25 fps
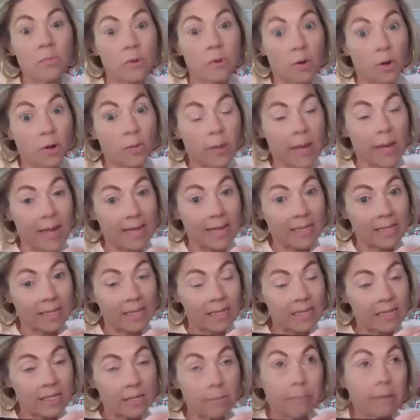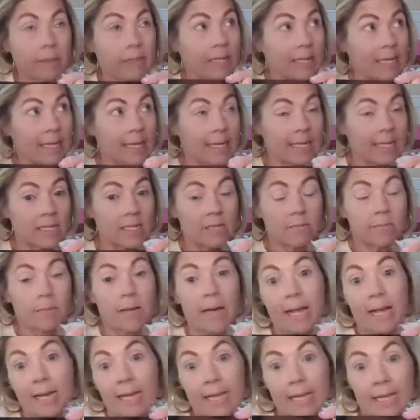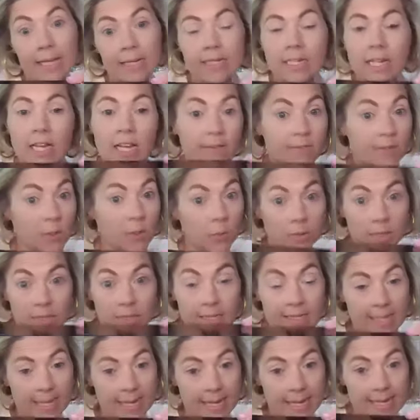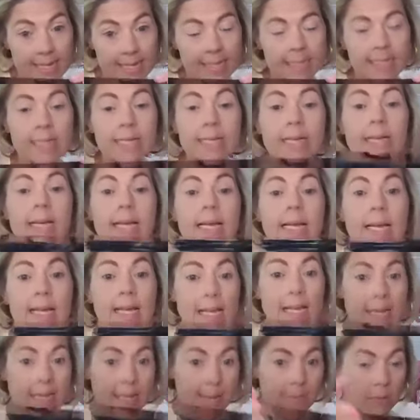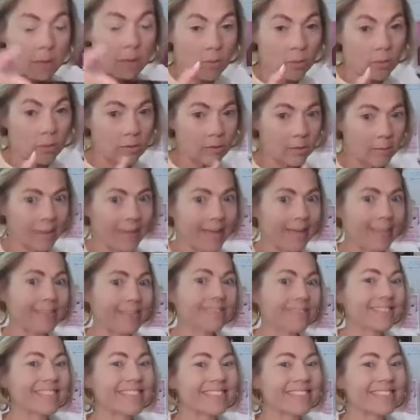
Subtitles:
Pro palettes, however you want to say it, in my roll-up bag.